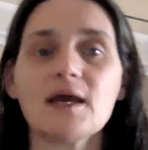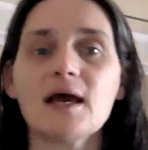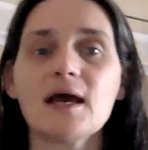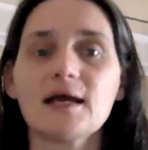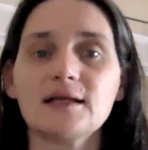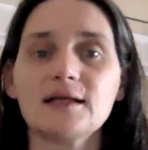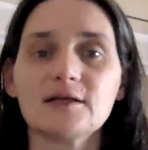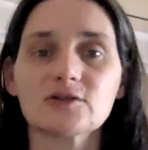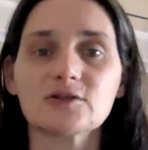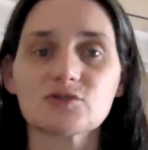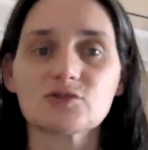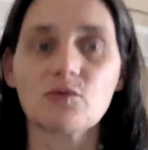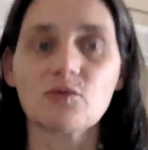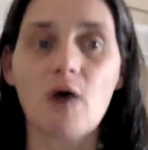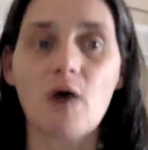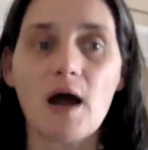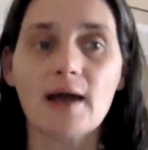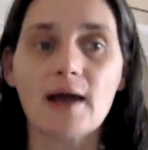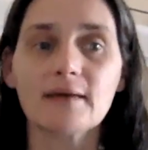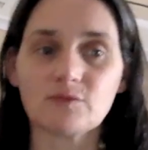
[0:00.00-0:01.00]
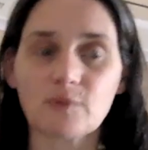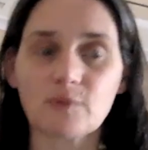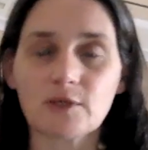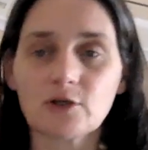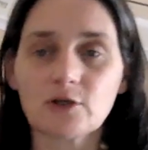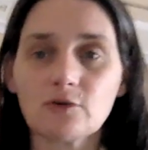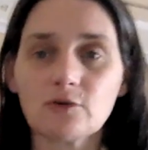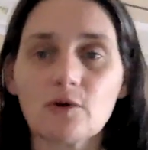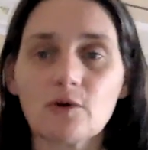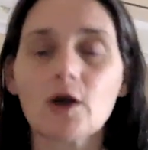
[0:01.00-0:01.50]
And here's why. When
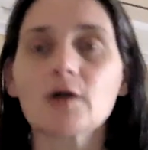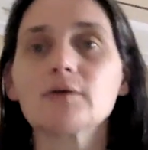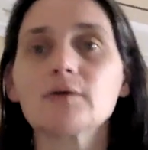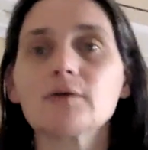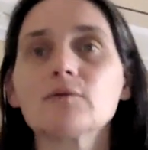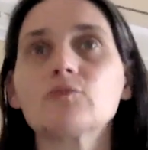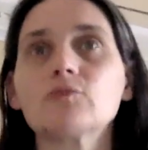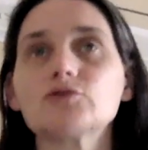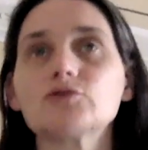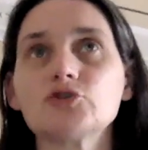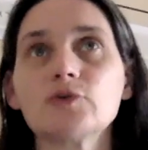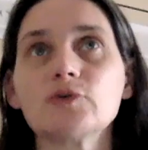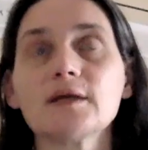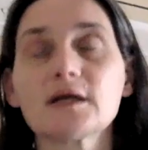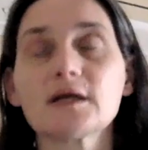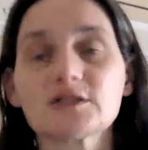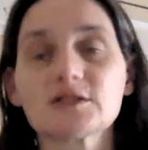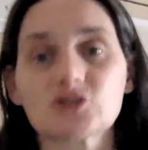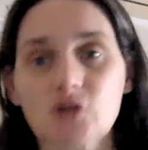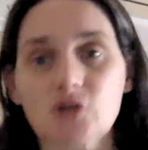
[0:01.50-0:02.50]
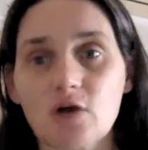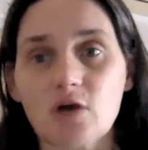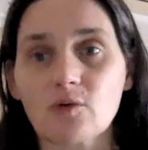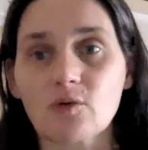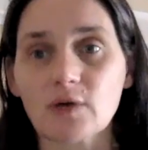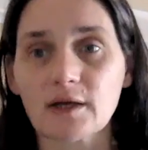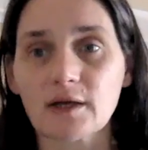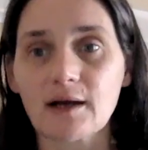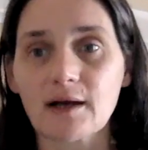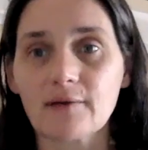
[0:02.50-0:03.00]
you are doing a strong
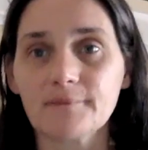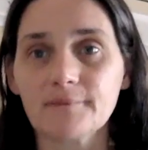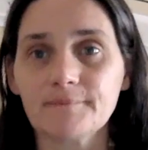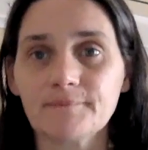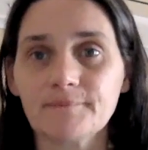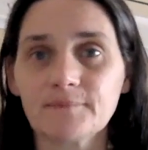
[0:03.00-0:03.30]
workout,